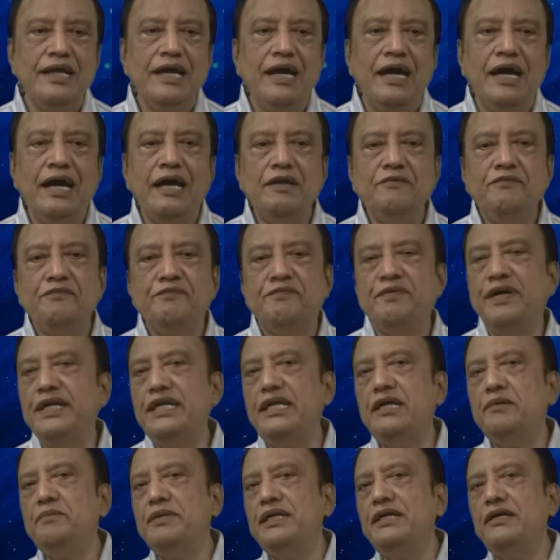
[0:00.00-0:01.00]
are
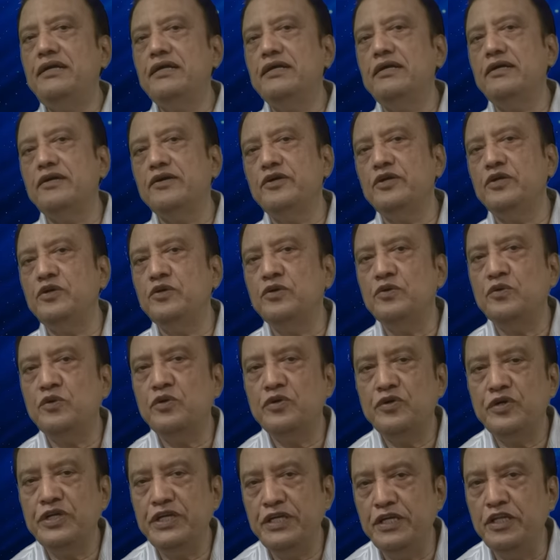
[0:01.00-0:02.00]
fundamental to
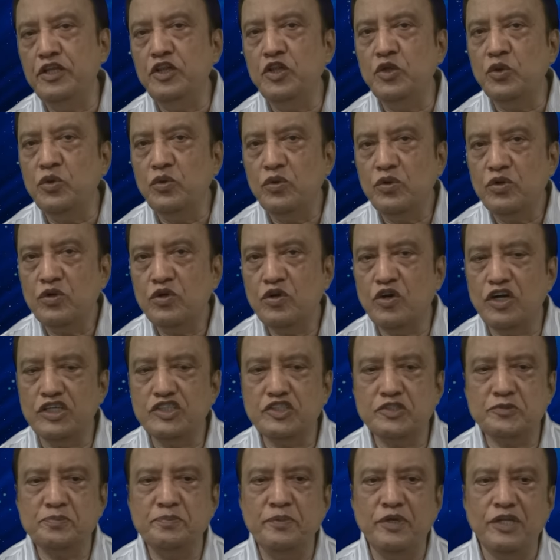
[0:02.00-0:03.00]
Hindu
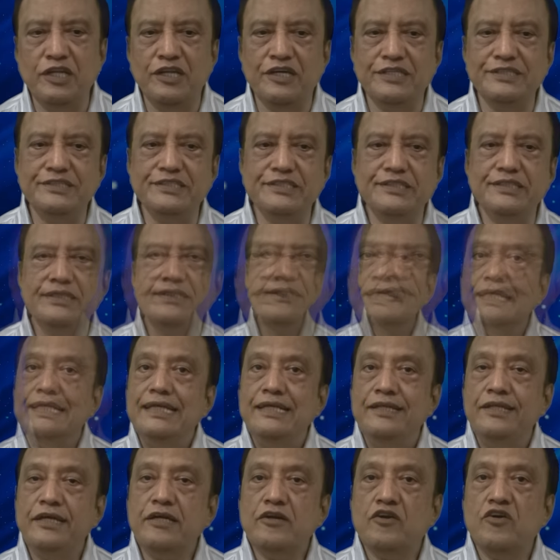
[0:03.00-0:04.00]
cosmology.
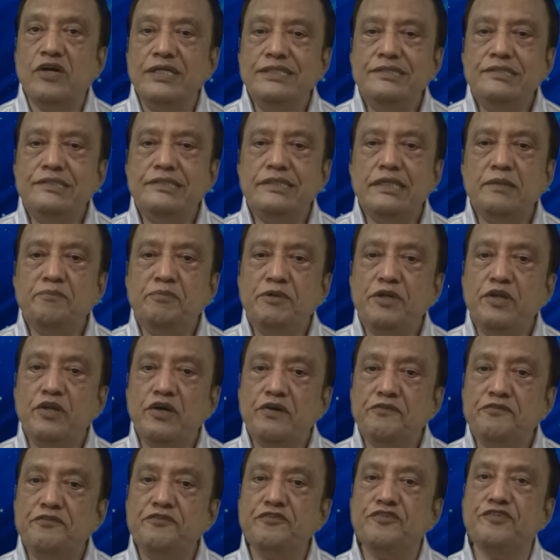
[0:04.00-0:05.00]
The concept
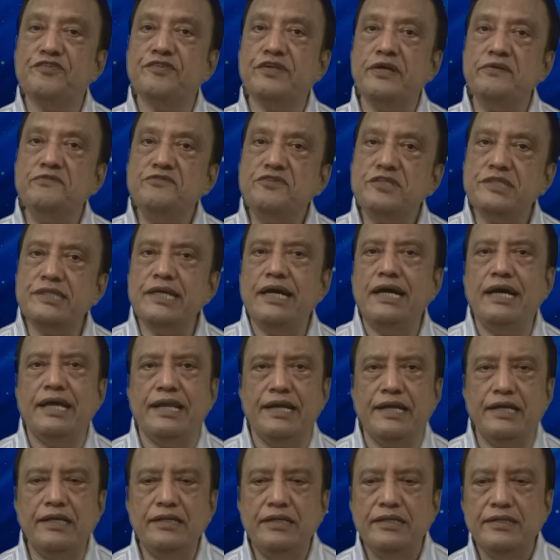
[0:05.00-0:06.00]
of
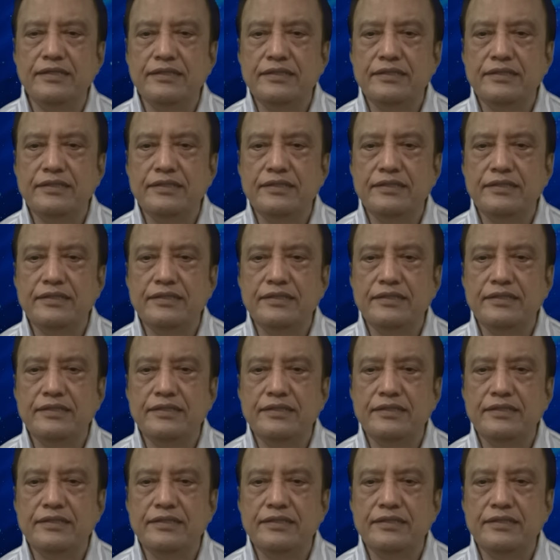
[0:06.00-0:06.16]
samsara